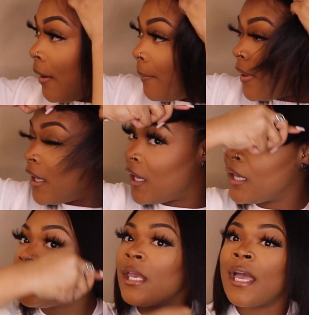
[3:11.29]

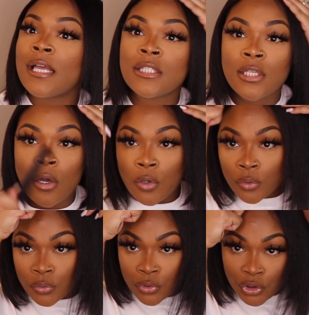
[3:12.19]
But yeah,
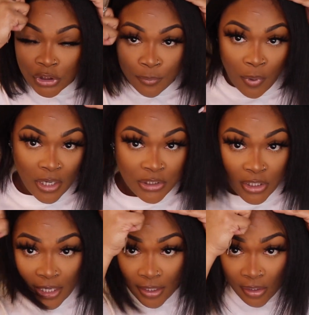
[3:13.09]
so just part
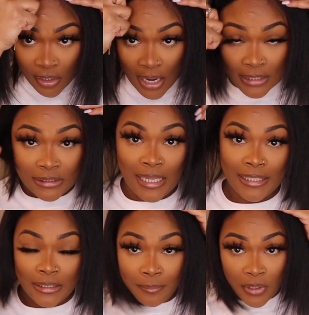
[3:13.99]
your hair kind of
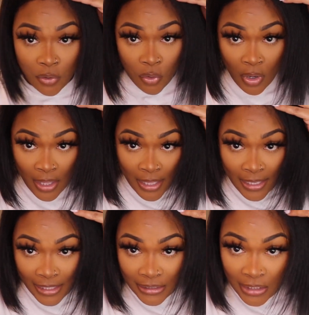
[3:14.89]
like in the middle,
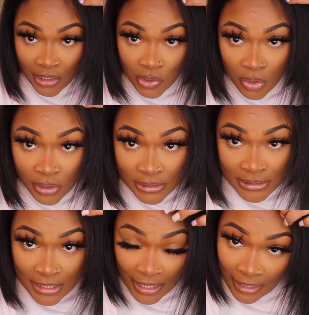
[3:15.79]
and then you're gonna
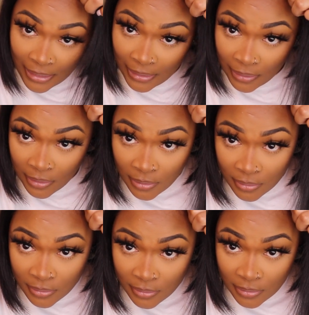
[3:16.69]
take
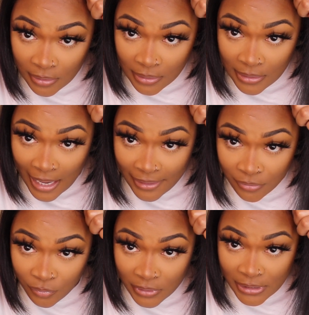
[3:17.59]
not
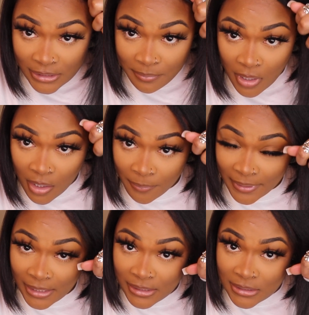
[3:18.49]
a really small
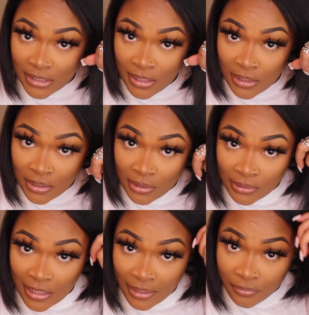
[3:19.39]
piece,
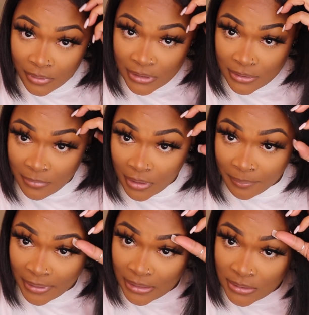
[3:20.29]

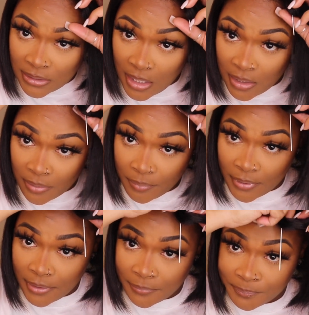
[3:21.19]
y'all,
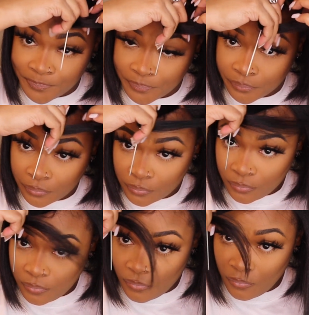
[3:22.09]
but
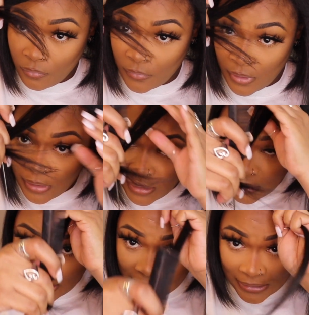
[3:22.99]

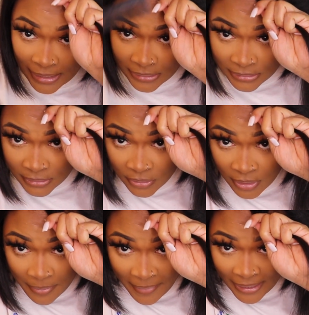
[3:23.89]
kind of like you're
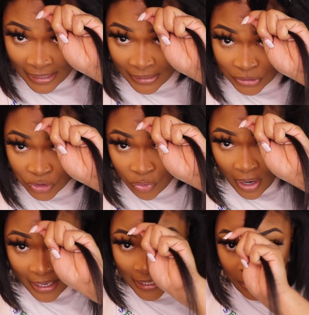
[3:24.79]
gonna make like a
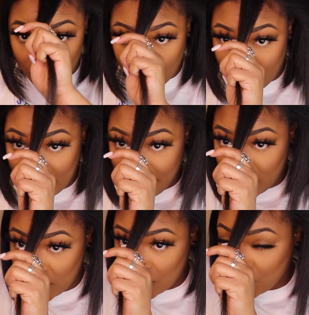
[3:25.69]
triangle pretty
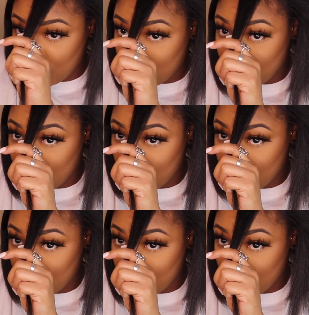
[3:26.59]
much.